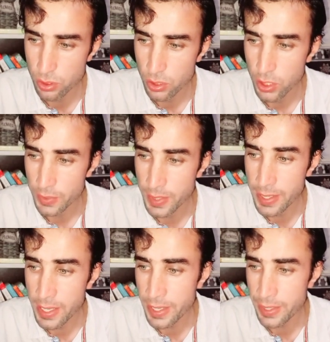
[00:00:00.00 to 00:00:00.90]

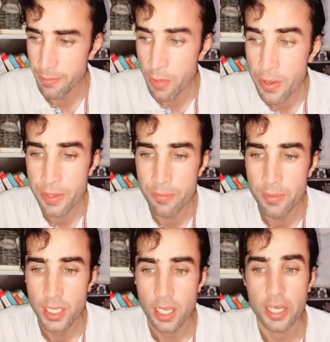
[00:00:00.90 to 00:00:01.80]
Nana and Mariam
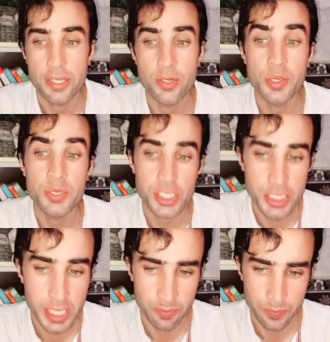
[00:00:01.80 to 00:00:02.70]
are doing the
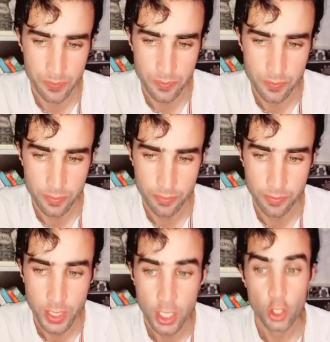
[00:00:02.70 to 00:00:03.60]
same.
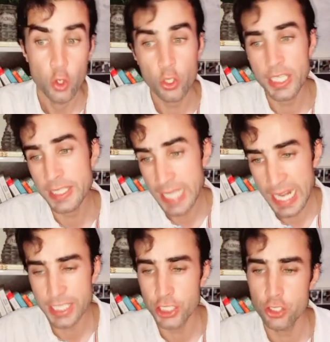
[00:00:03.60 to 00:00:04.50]
Looking
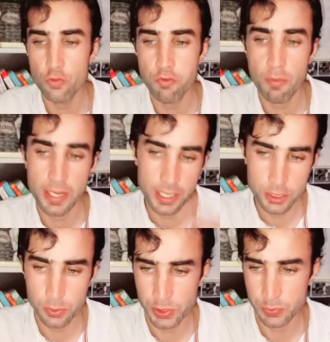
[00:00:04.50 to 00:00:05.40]
that issue from
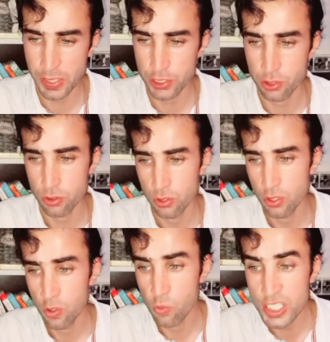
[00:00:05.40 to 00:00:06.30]
another perspective,
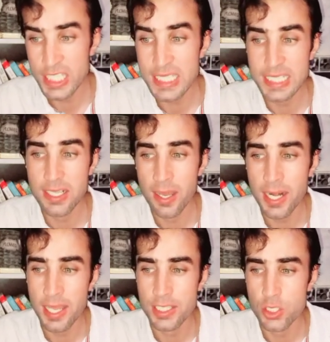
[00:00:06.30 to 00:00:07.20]
we see that Nana
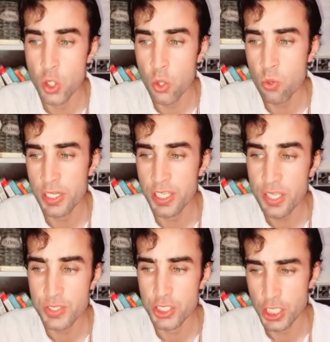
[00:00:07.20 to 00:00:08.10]
has no one,
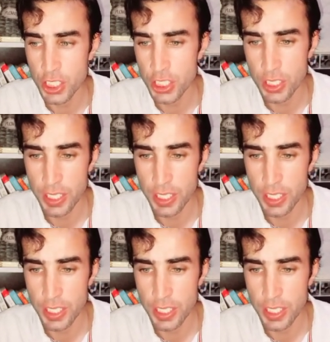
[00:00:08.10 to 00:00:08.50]
even Jalil,